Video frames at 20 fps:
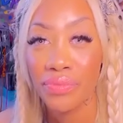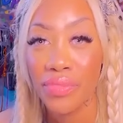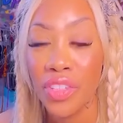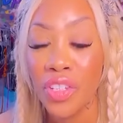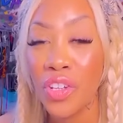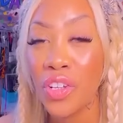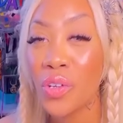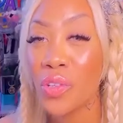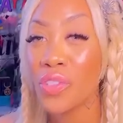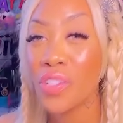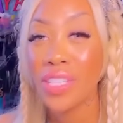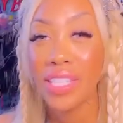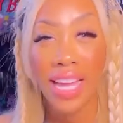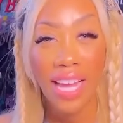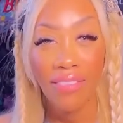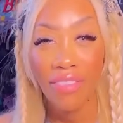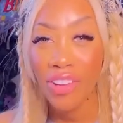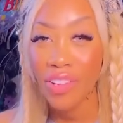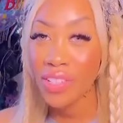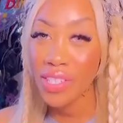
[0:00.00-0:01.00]
you don't just
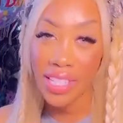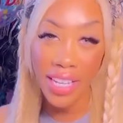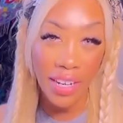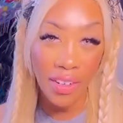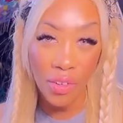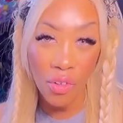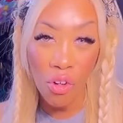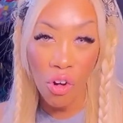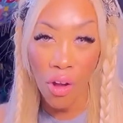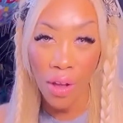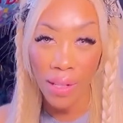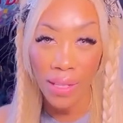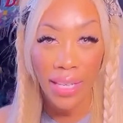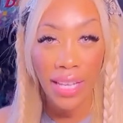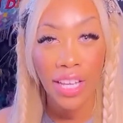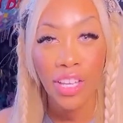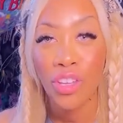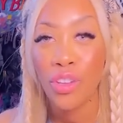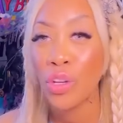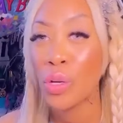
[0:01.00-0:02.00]
have their skin
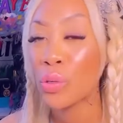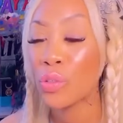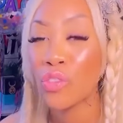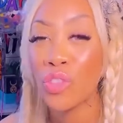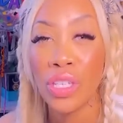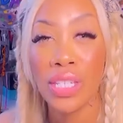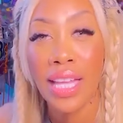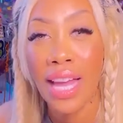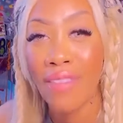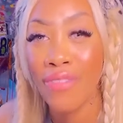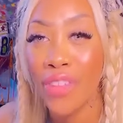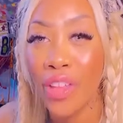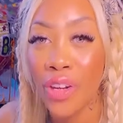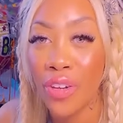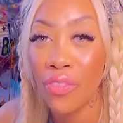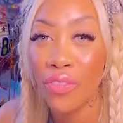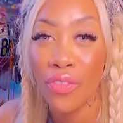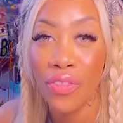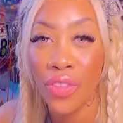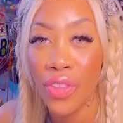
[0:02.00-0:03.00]
crawling. You don't just have their
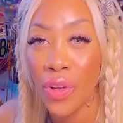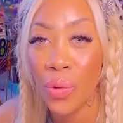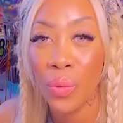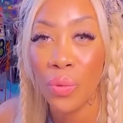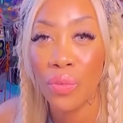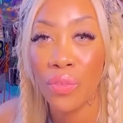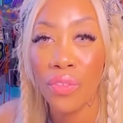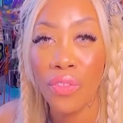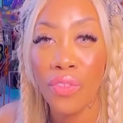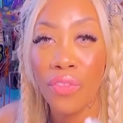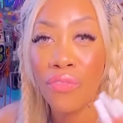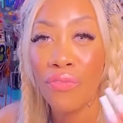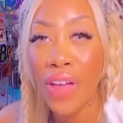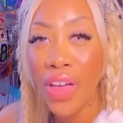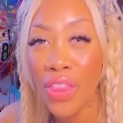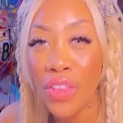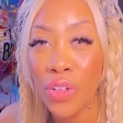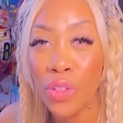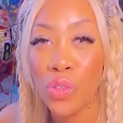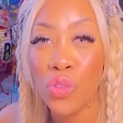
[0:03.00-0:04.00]

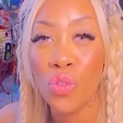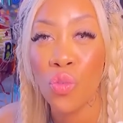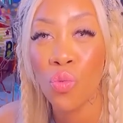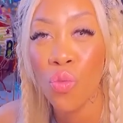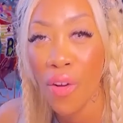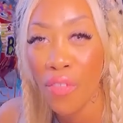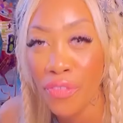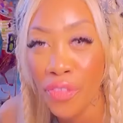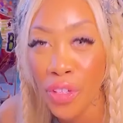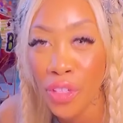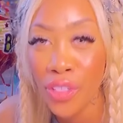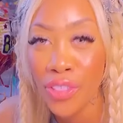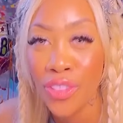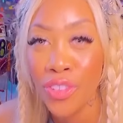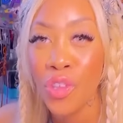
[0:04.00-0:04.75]
feathers ruffled.